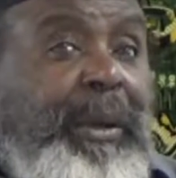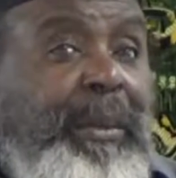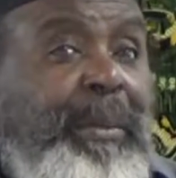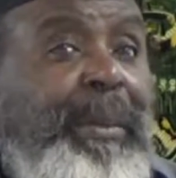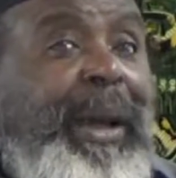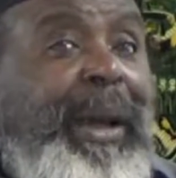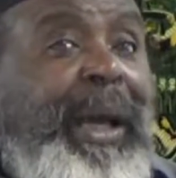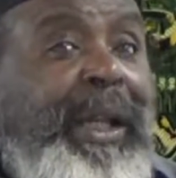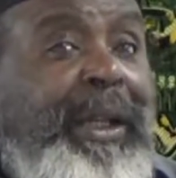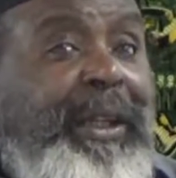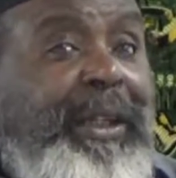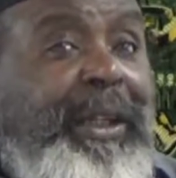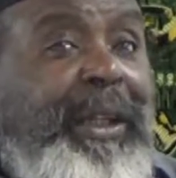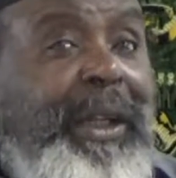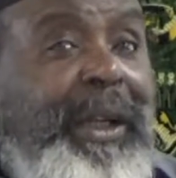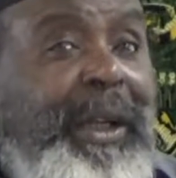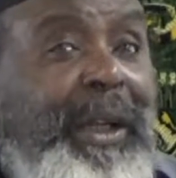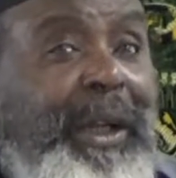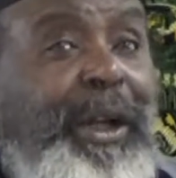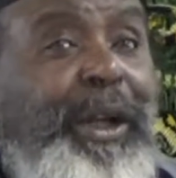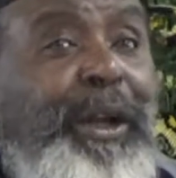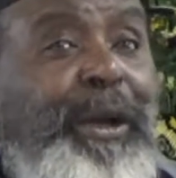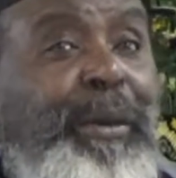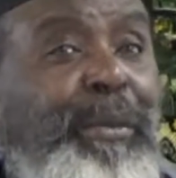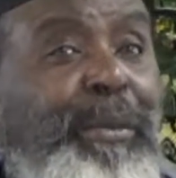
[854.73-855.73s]
Mata
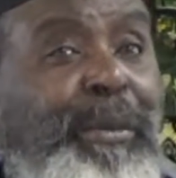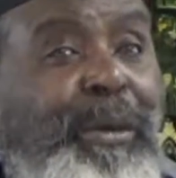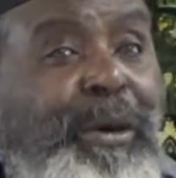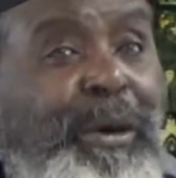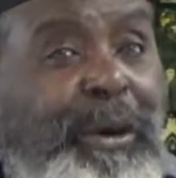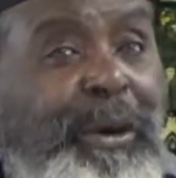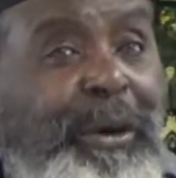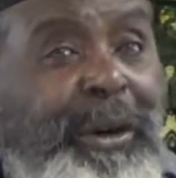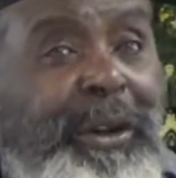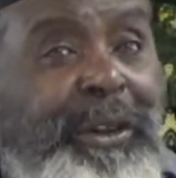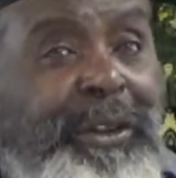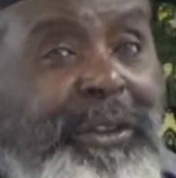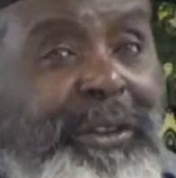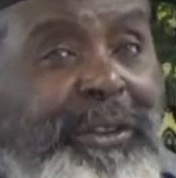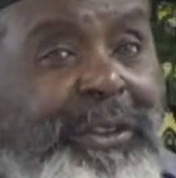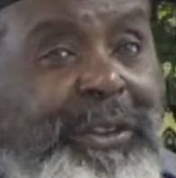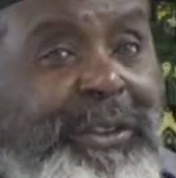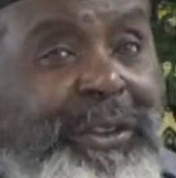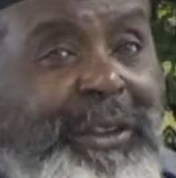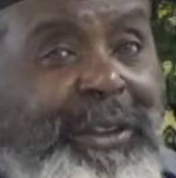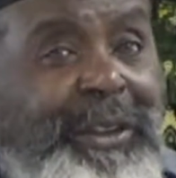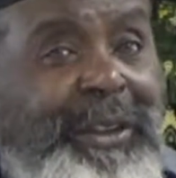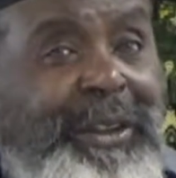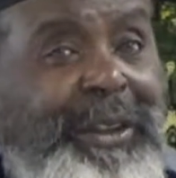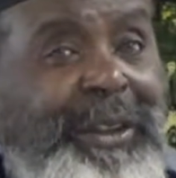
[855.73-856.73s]
Morris,
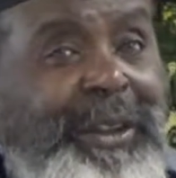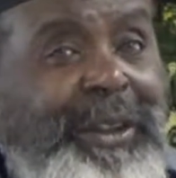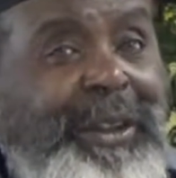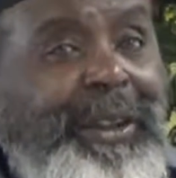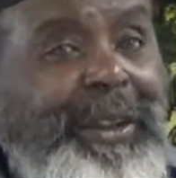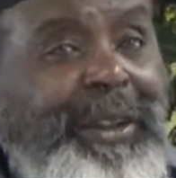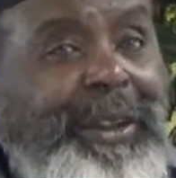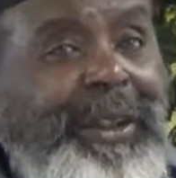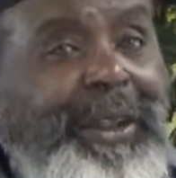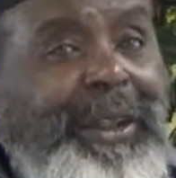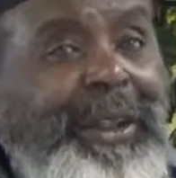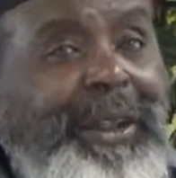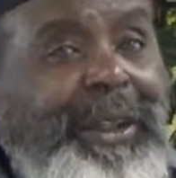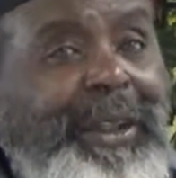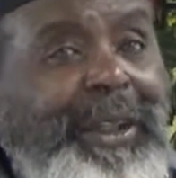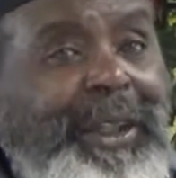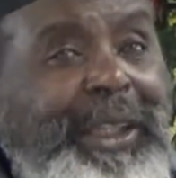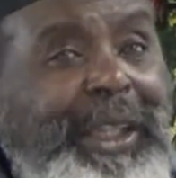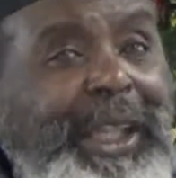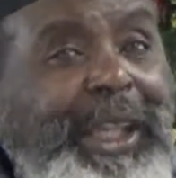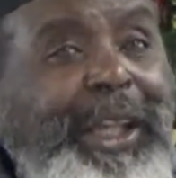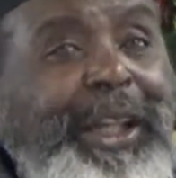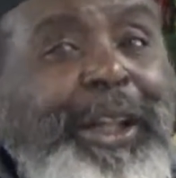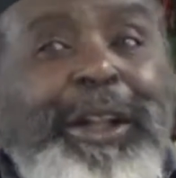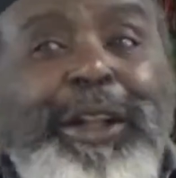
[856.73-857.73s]

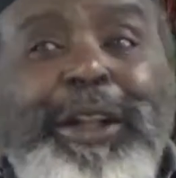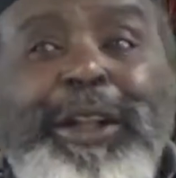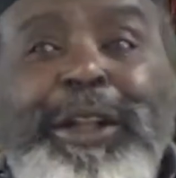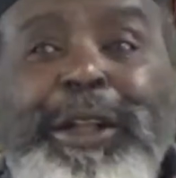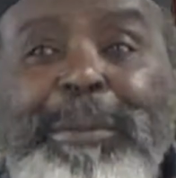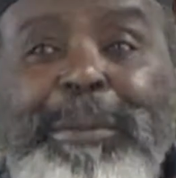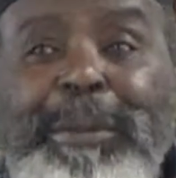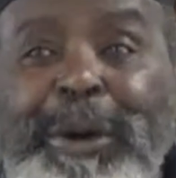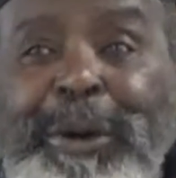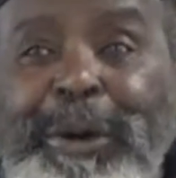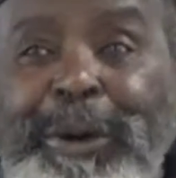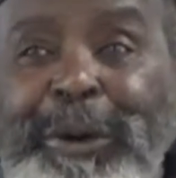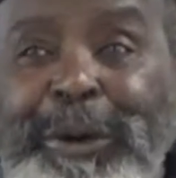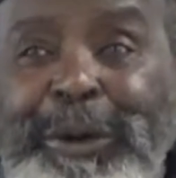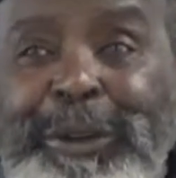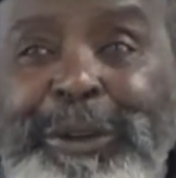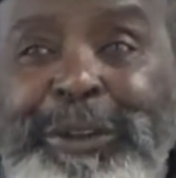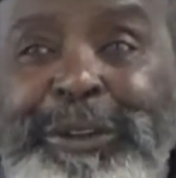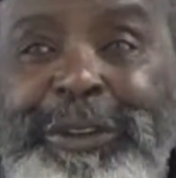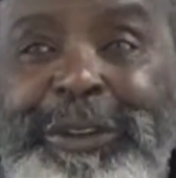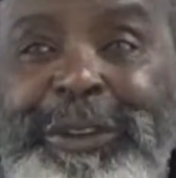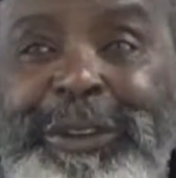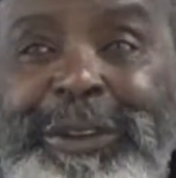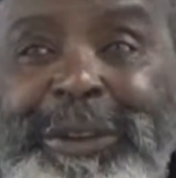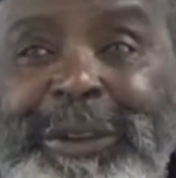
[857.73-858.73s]
kill the
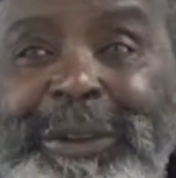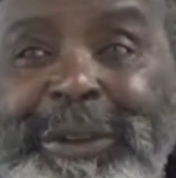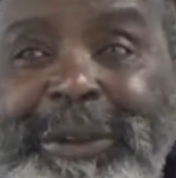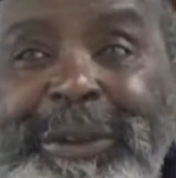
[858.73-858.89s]
Moors.